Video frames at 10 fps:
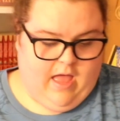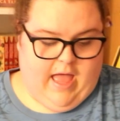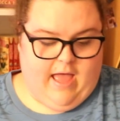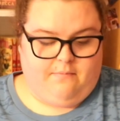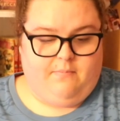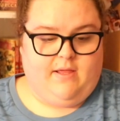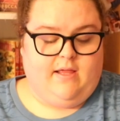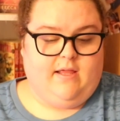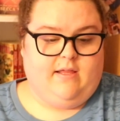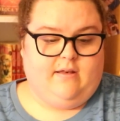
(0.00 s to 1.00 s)
I've
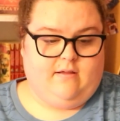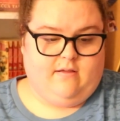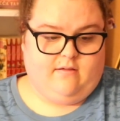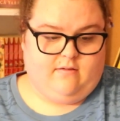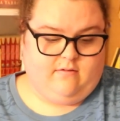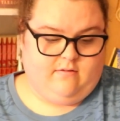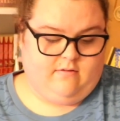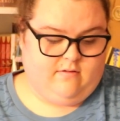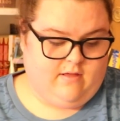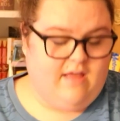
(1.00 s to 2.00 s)

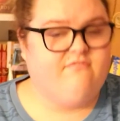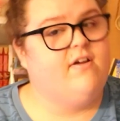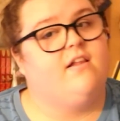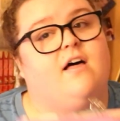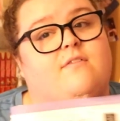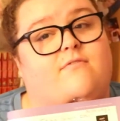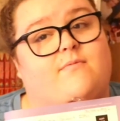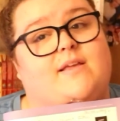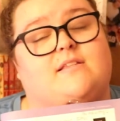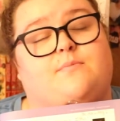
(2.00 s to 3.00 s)
met a lot of
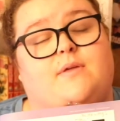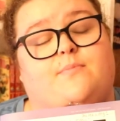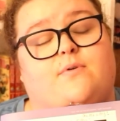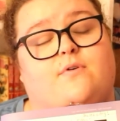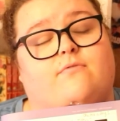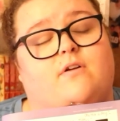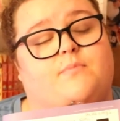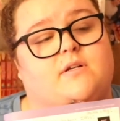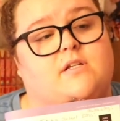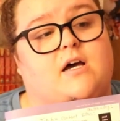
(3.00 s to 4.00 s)
amazing people over on
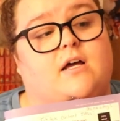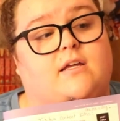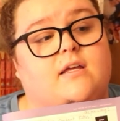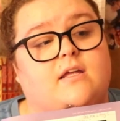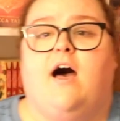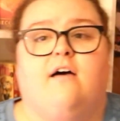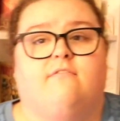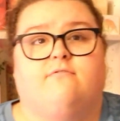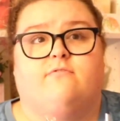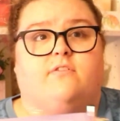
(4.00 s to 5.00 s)
Book Talk.
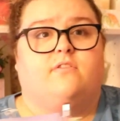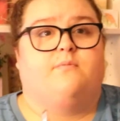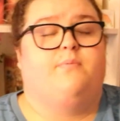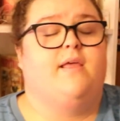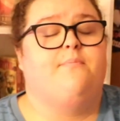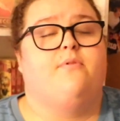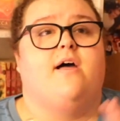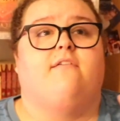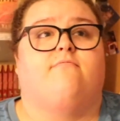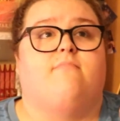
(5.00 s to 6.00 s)
The people
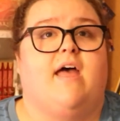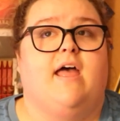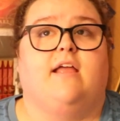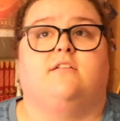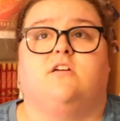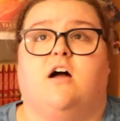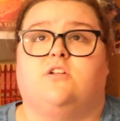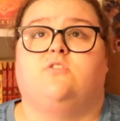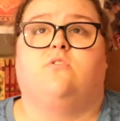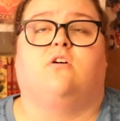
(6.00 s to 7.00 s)
I've met and
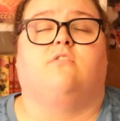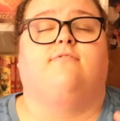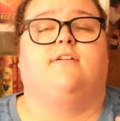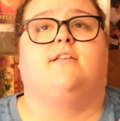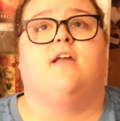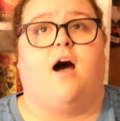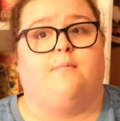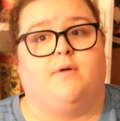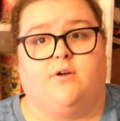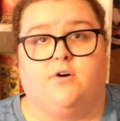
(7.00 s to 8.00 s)
talked to are
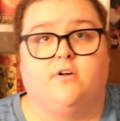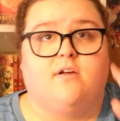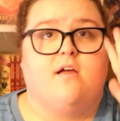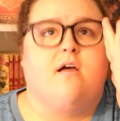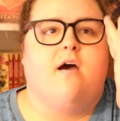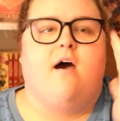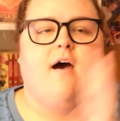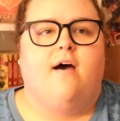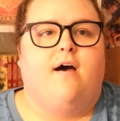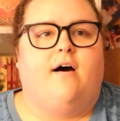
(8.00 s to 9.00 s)
phenomenal.
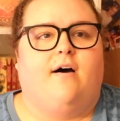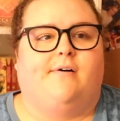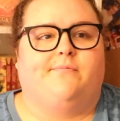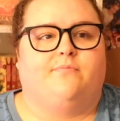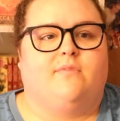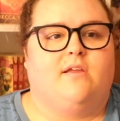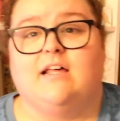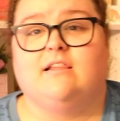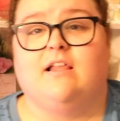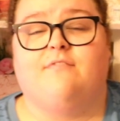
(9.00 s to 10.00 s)

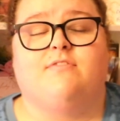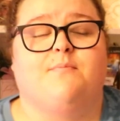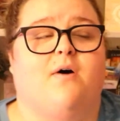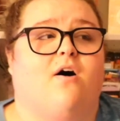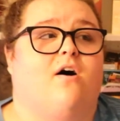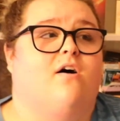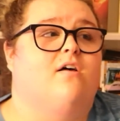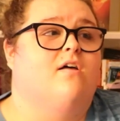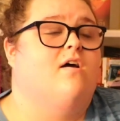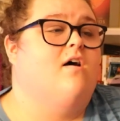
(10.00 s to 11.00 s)
I love them all.
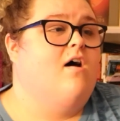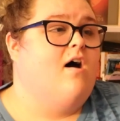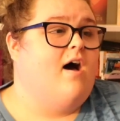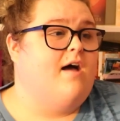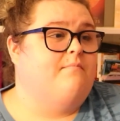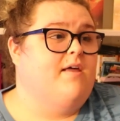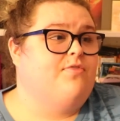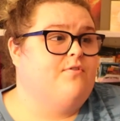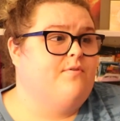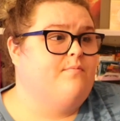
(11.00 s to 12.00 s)
I
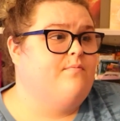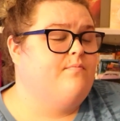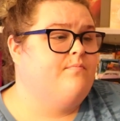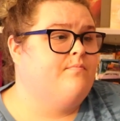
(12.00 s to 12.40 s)
met them